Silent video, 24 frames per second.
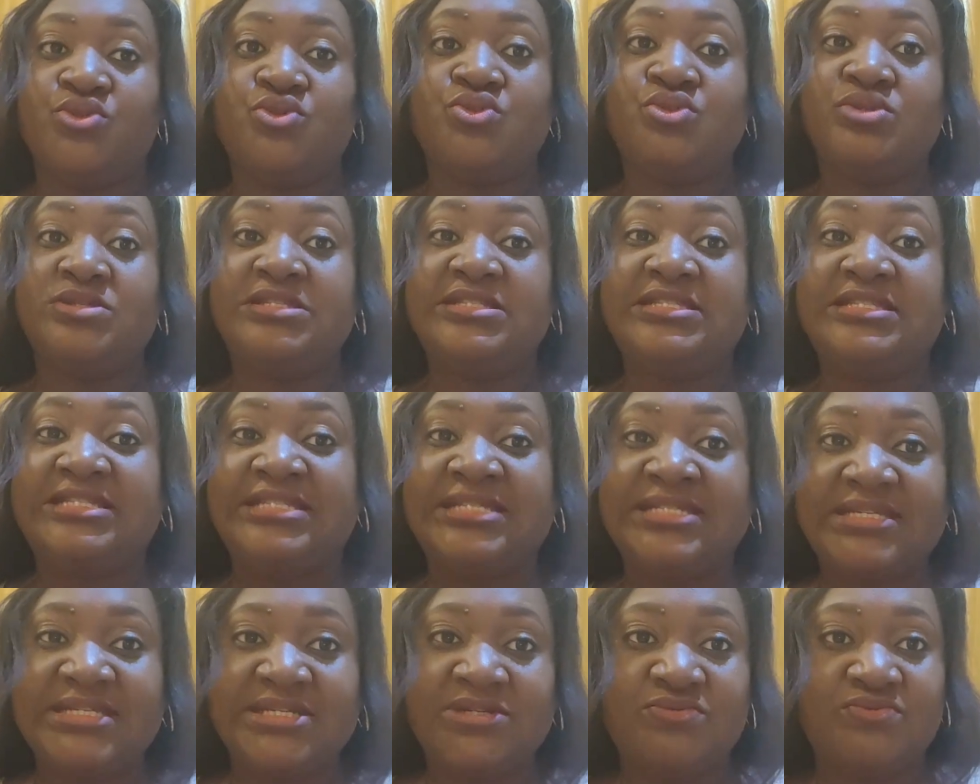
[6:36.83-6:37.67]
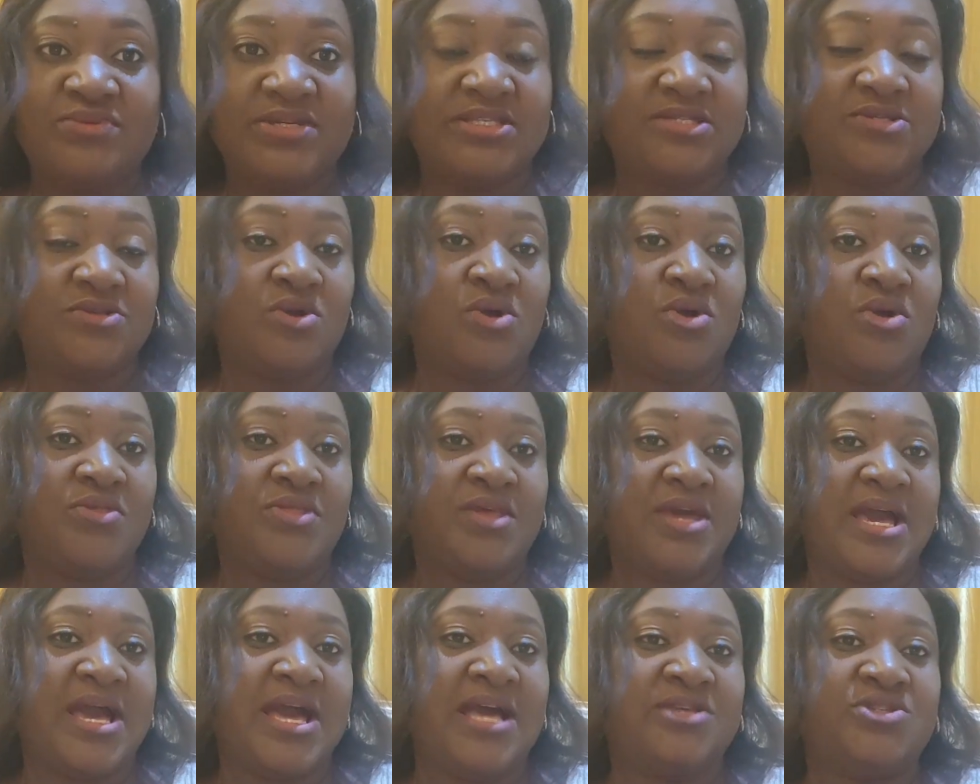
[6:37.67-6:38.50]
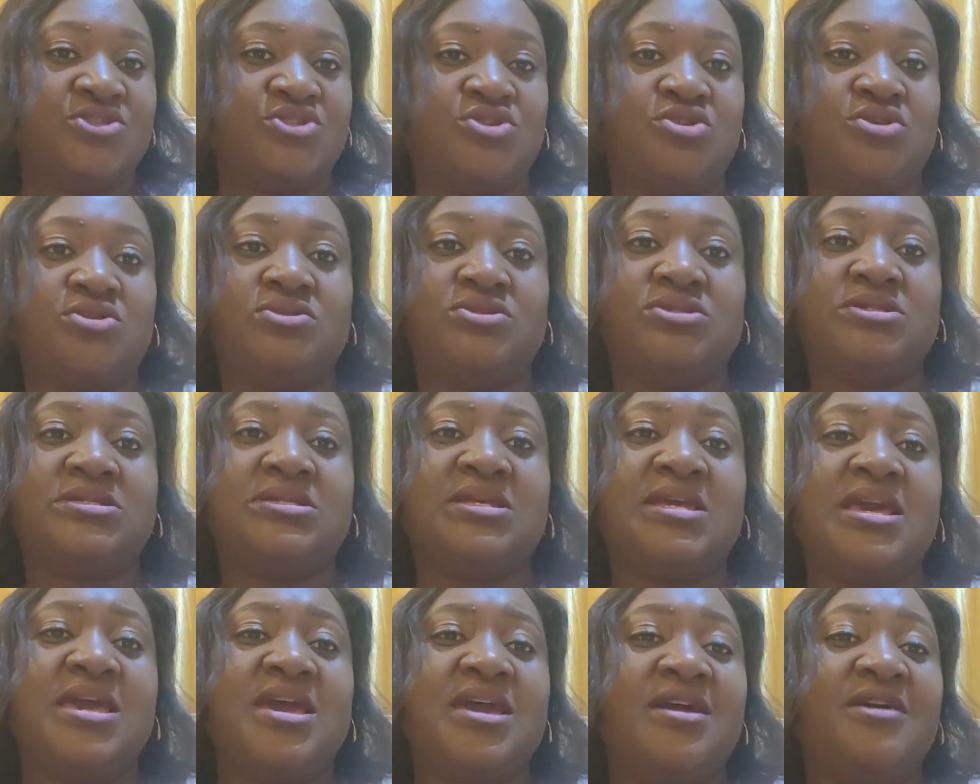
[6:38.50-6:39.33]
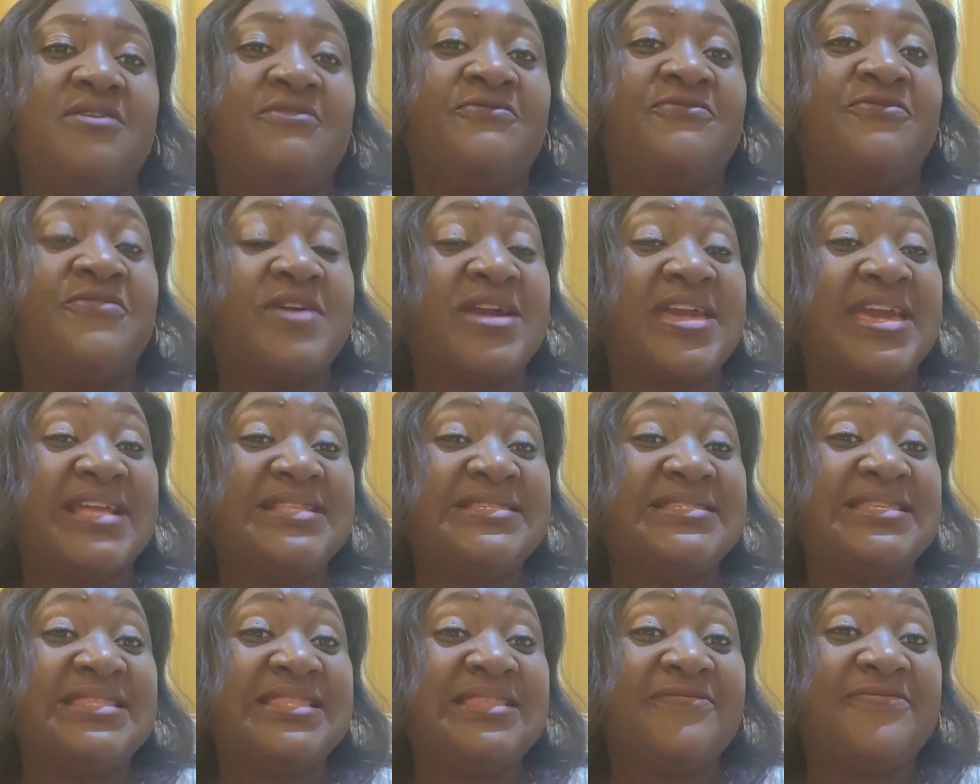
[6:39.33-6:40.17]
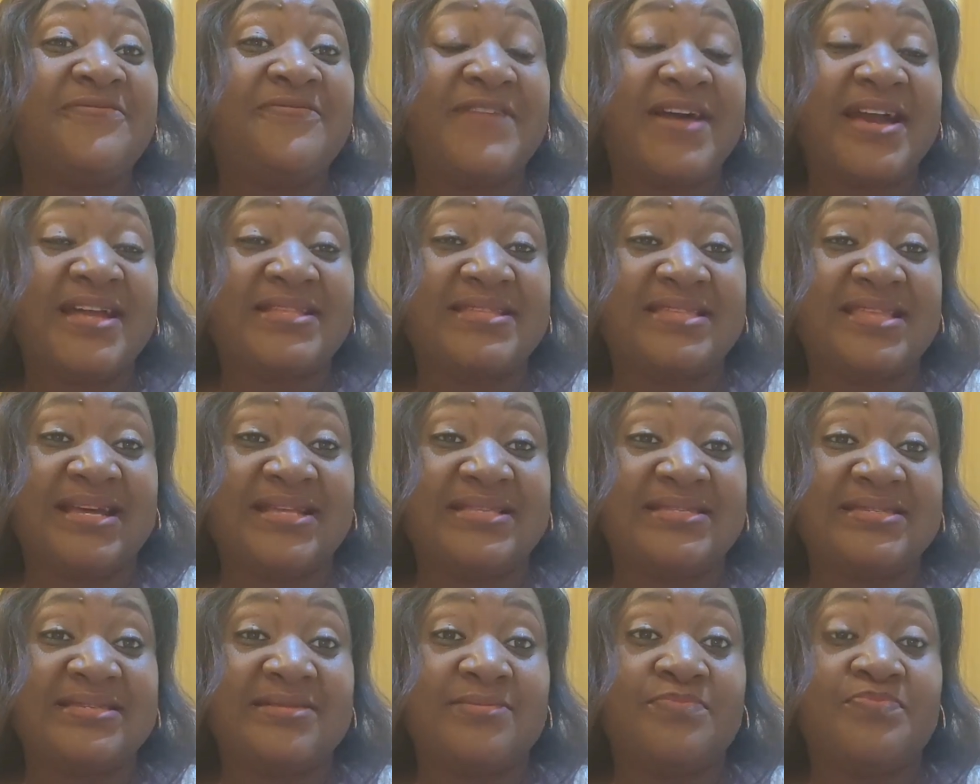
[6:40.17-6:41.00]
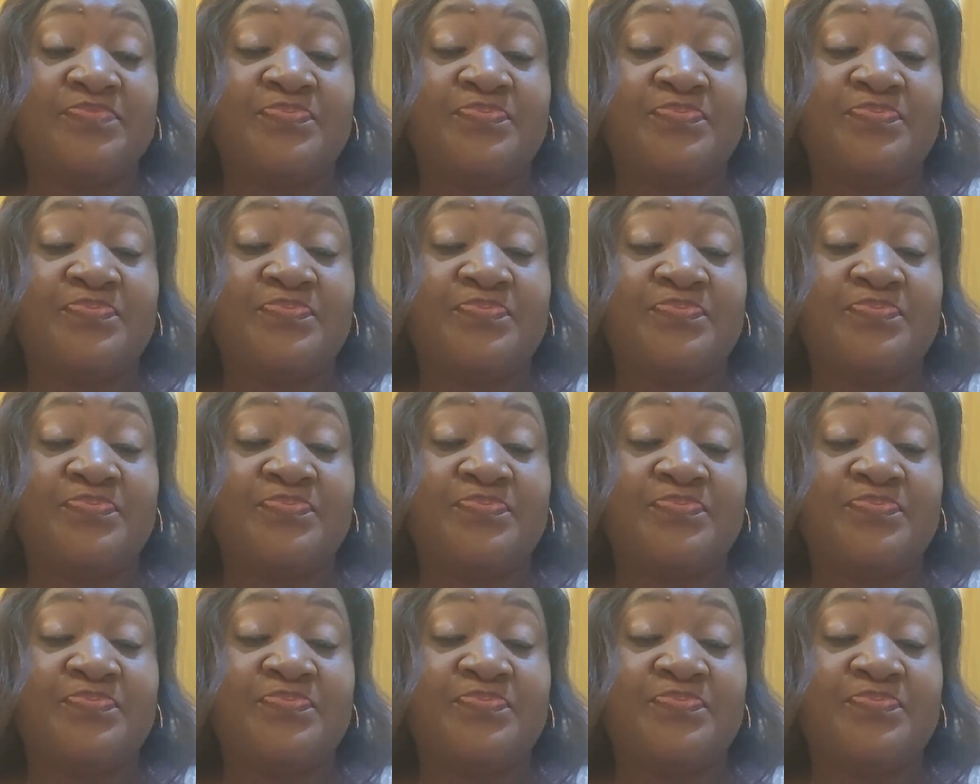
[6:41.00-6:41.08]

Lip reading: to deal with all the house chores, forgetting the fact that